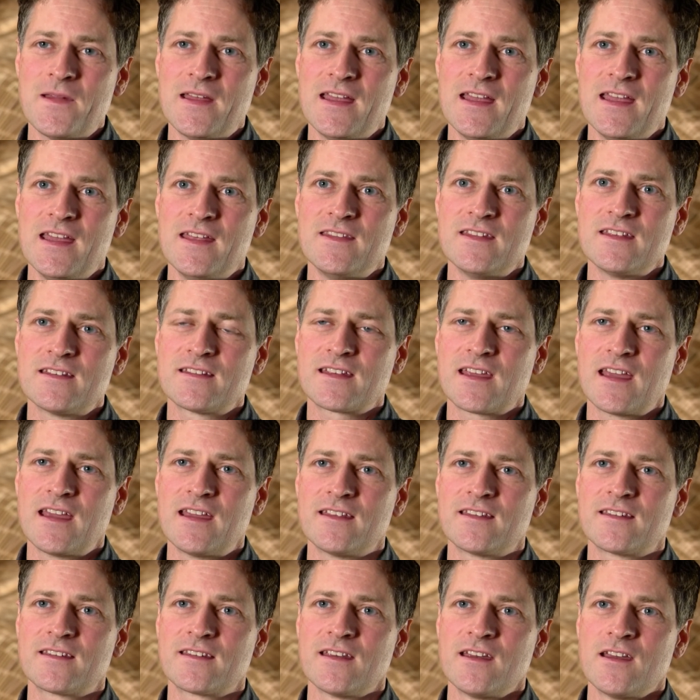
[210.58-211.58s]
In this
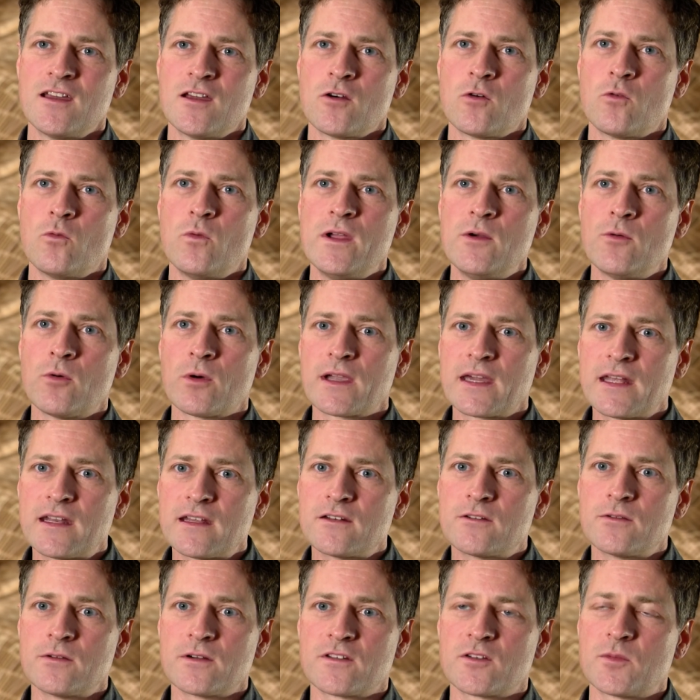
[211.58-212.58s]
case, we were
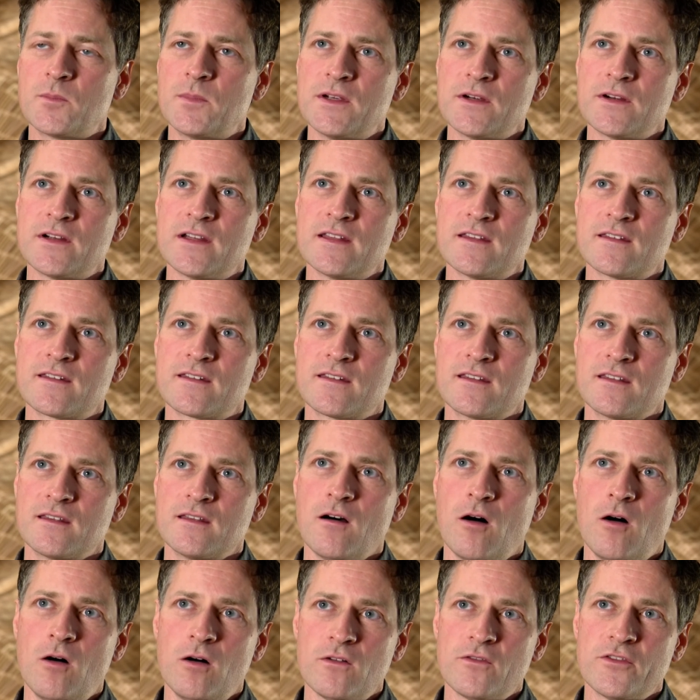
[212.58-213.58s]
getting to experience
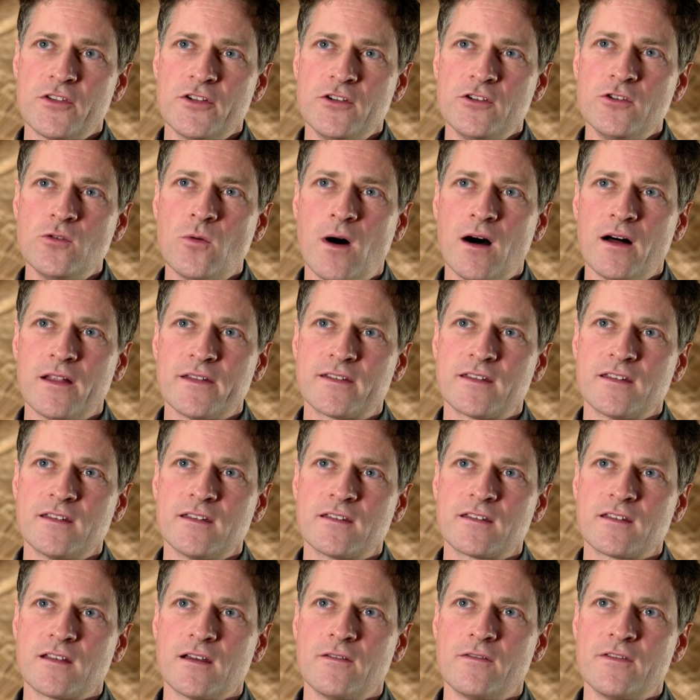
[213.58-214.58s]
all the
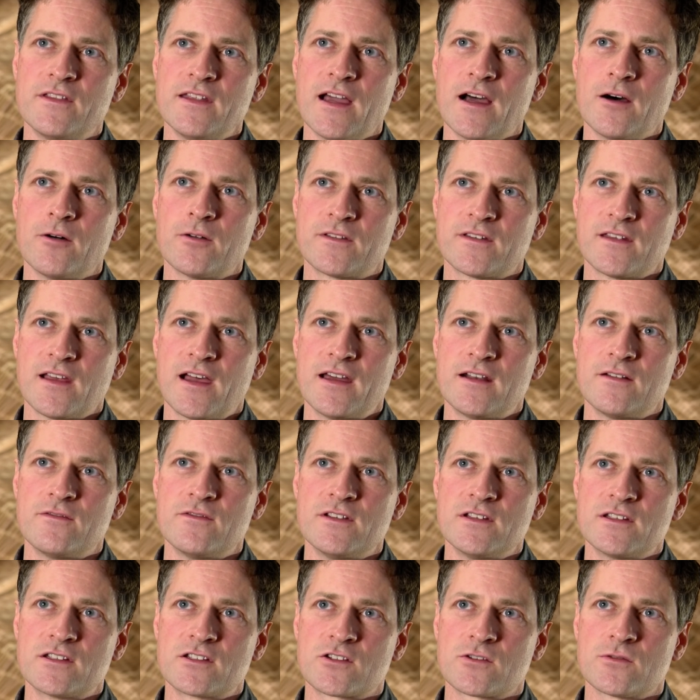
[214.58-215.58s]
nuances of the outside of
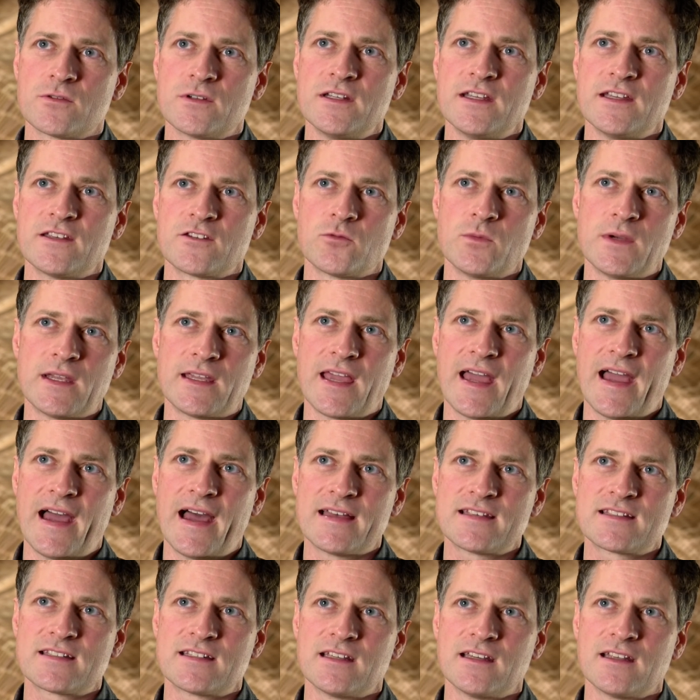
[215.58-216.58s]
this tree as we
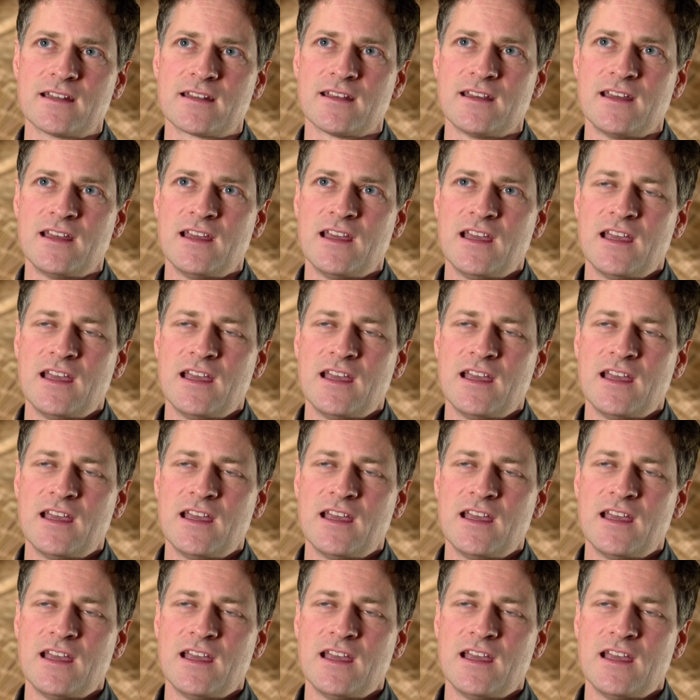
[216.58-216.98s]
cast it.